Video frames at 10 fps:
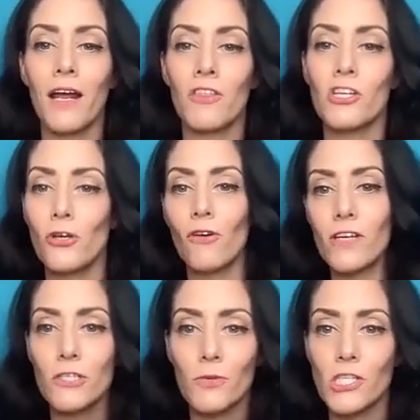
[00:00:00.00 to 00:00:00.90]
and the two of
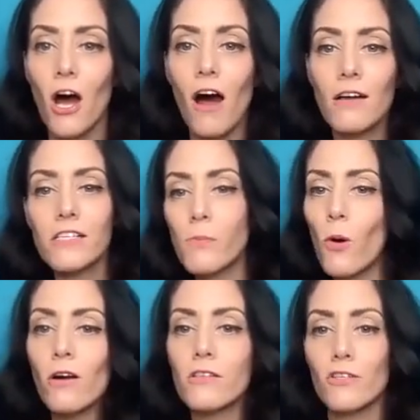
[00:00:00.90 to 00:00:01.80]
us would talk
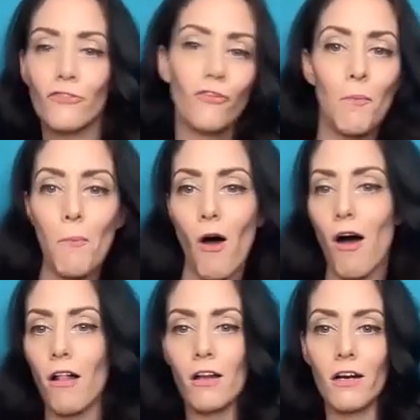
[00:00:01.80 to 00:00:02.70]
sports or
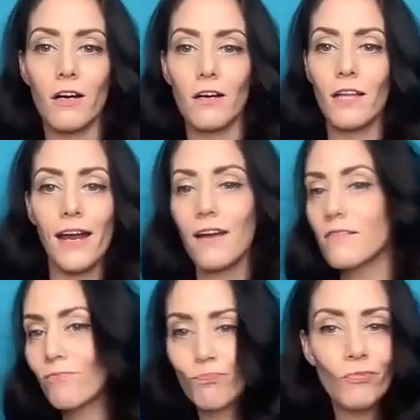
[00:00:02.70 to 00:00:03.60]
football or like
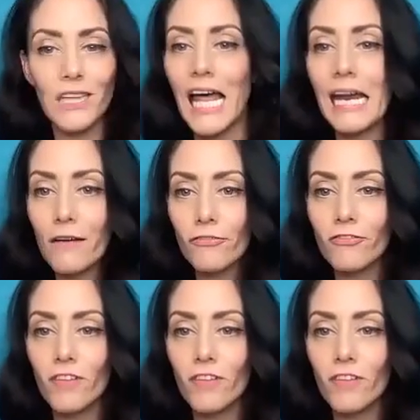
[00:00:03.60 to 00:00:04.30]
life.